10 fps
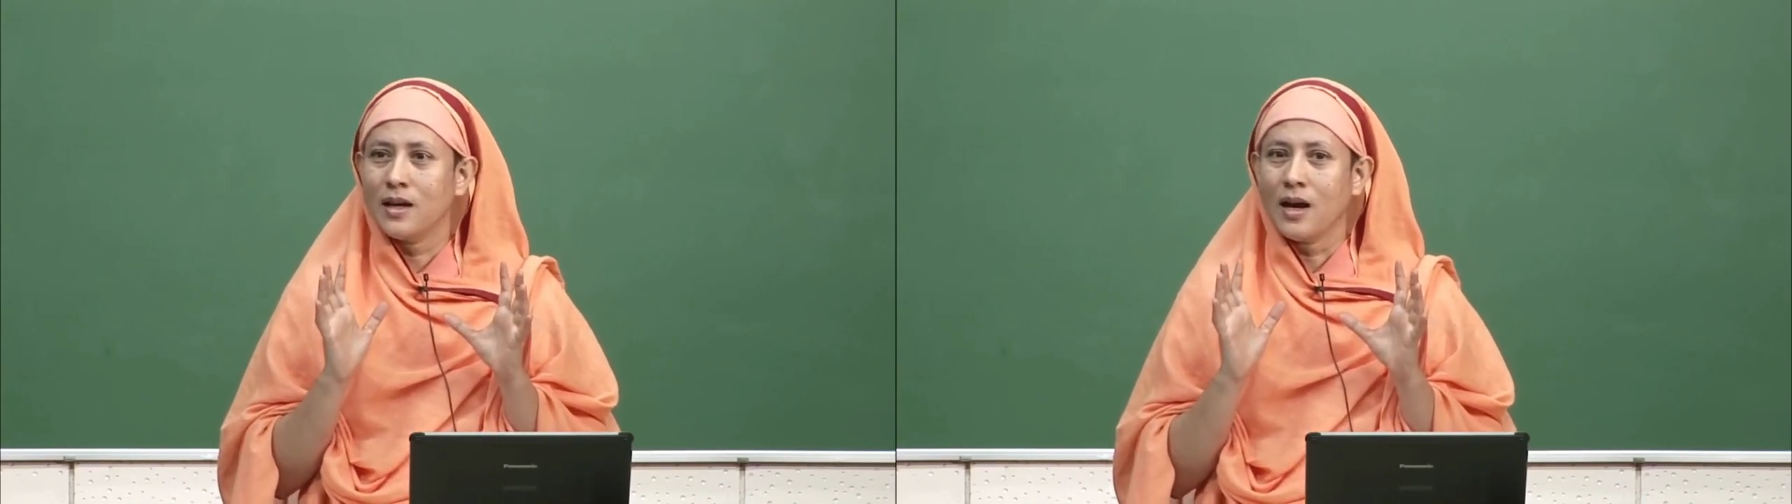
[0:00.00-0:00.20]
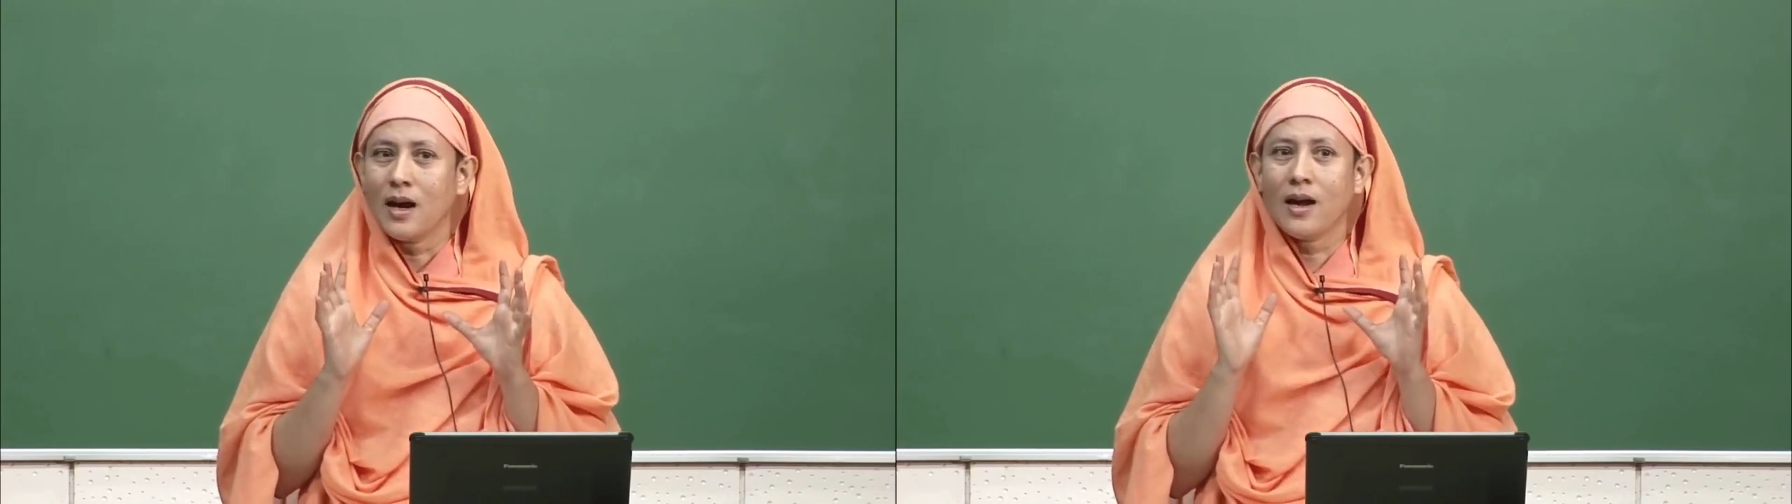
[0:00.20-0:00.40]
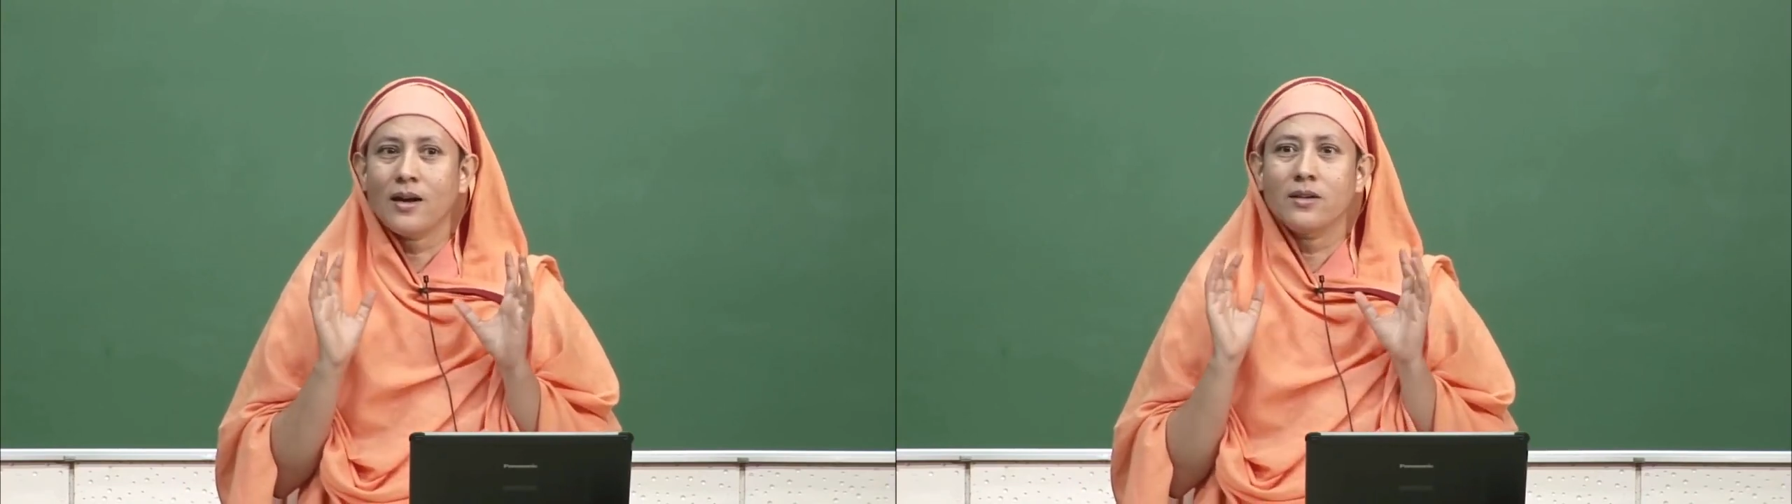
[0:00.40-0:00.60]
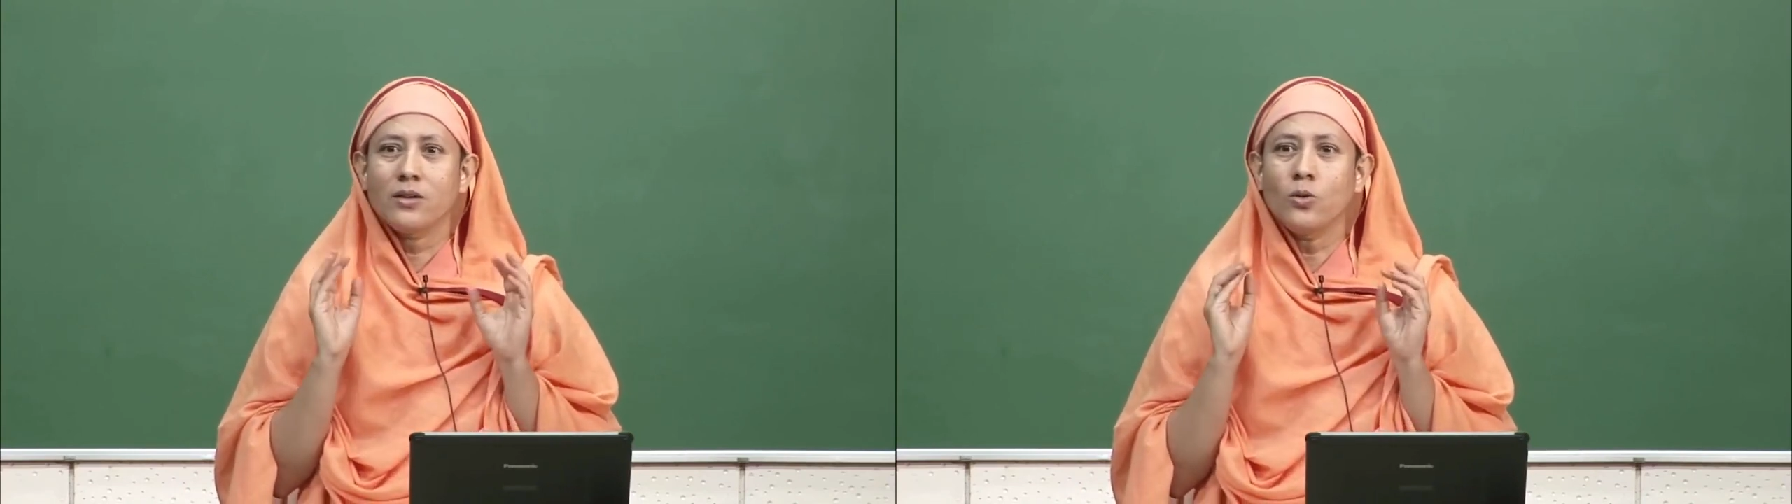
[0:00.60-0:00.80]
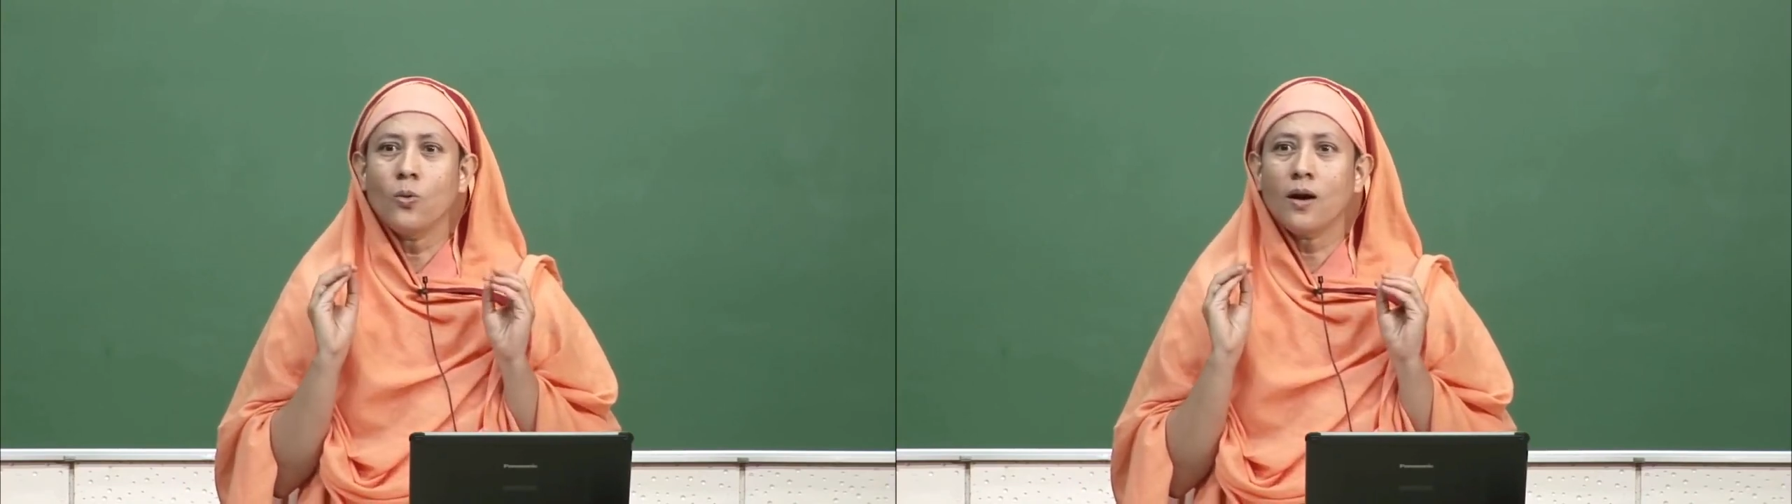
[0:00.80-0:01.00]
and
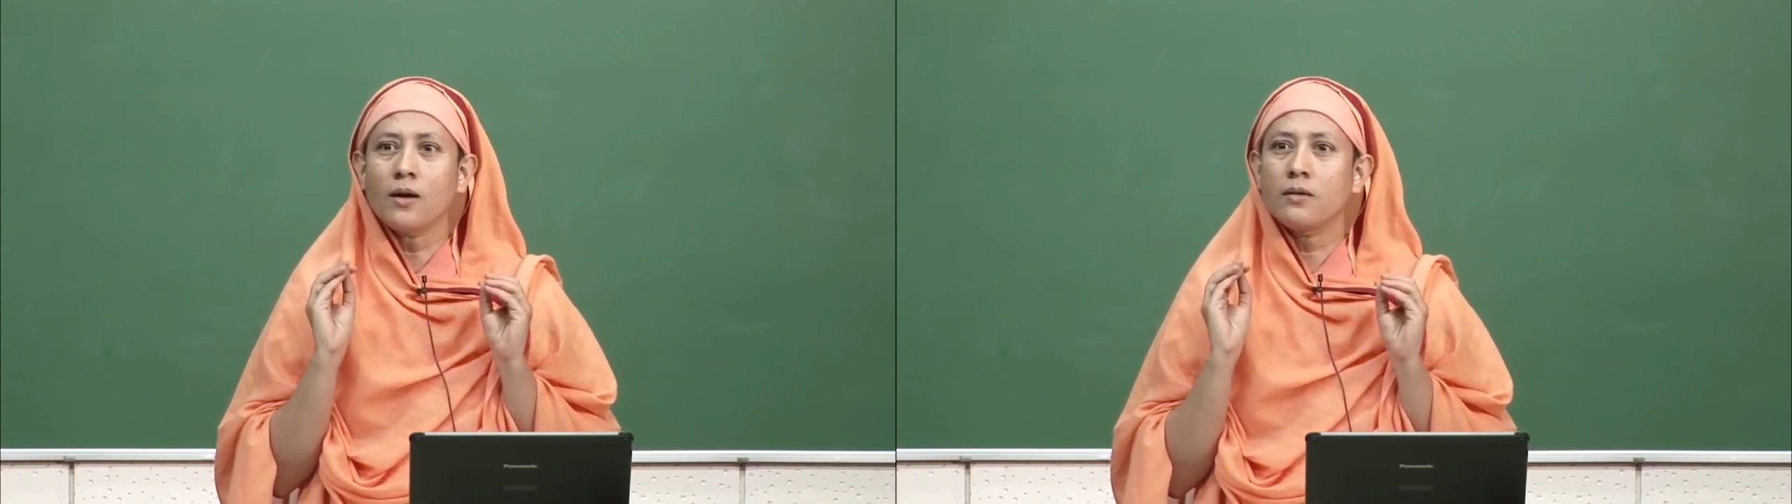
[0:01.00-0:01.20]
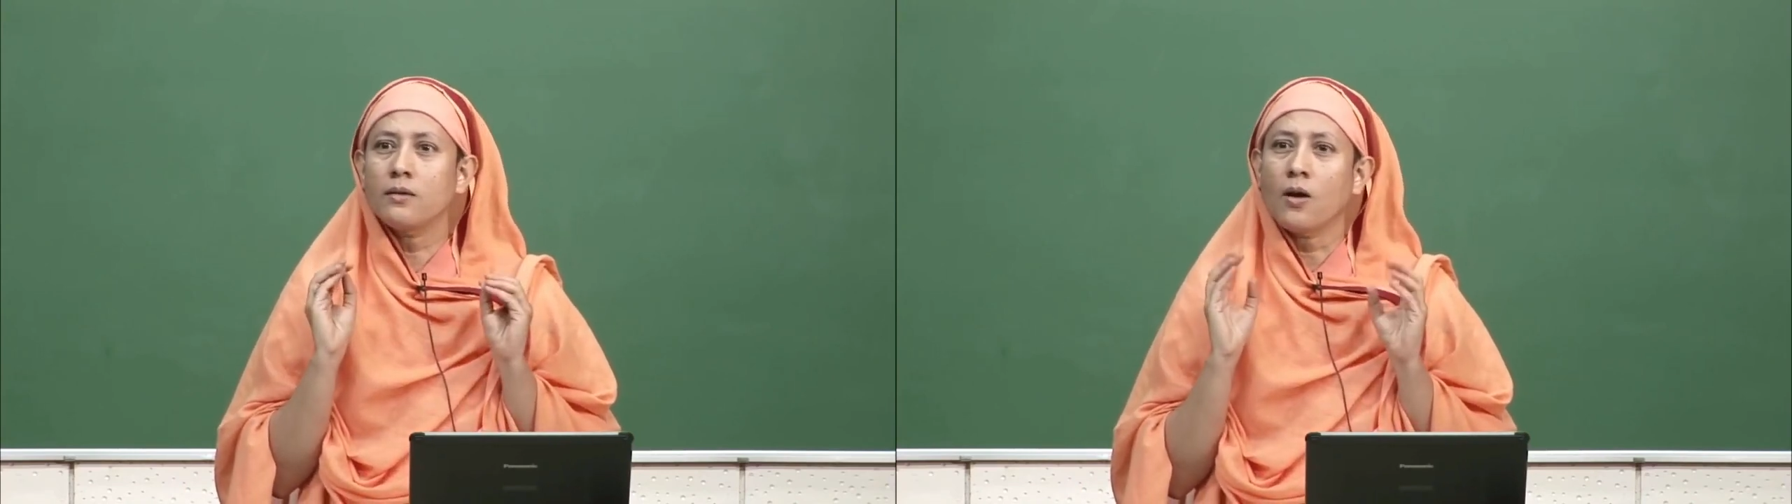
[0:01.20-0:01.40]
you are